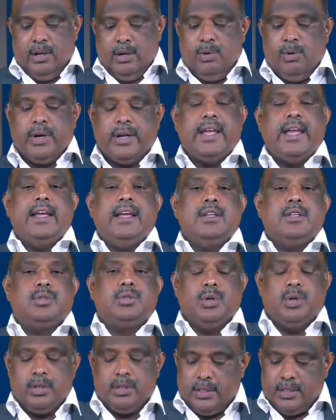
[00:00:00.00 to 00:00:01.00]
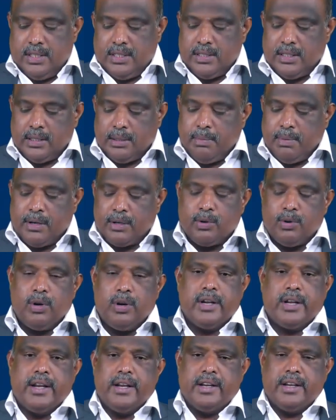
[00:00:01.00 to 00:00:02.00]
Okay, so this is nothing but
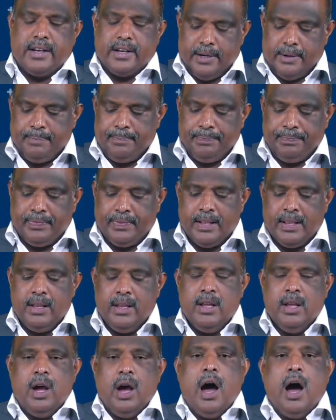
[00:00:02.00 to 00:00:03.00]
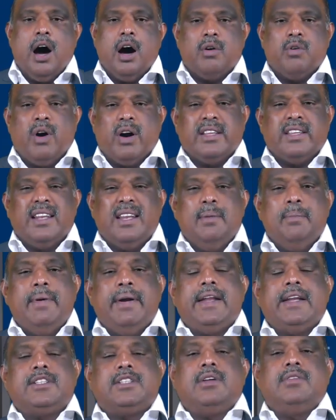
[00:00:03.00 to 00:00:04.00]
co-located grid. Or what is the
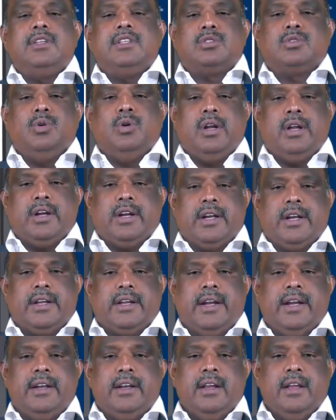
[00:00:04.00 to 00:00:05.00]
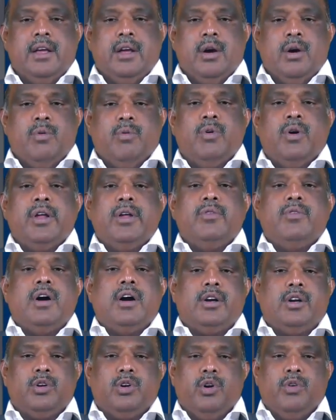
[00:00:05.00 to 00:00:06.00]
limitation of this co-located grid? Why you want
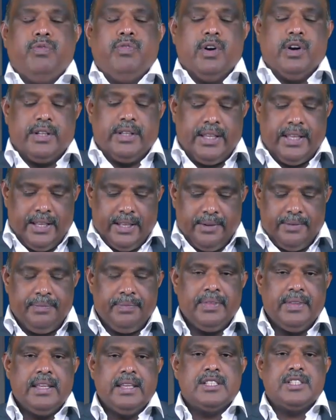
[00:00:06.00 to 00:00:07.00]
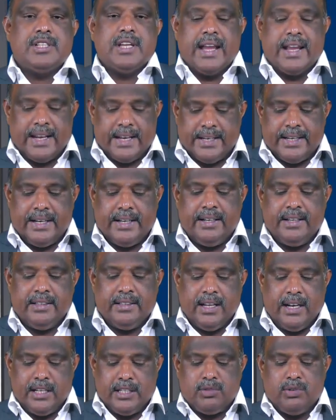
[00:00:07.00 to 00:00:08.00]
to go for the staggered grid?
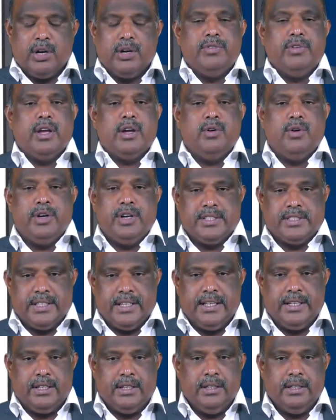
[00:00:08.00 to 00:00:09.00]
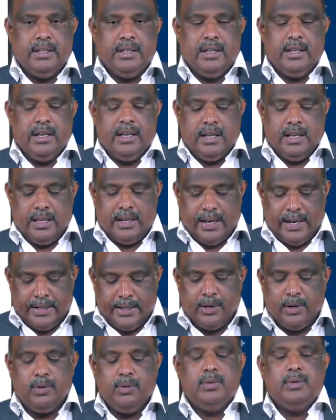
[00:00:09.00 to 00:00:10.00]
That is what we are going to see right
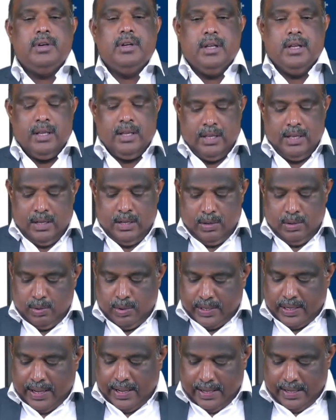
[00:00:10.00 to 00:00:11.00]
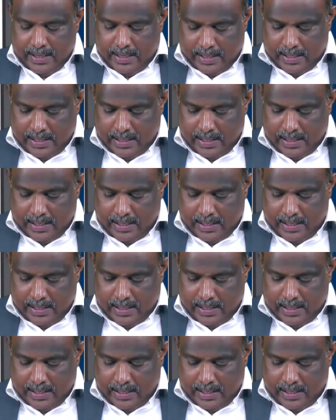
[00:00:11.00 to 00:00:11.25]
now. Okay.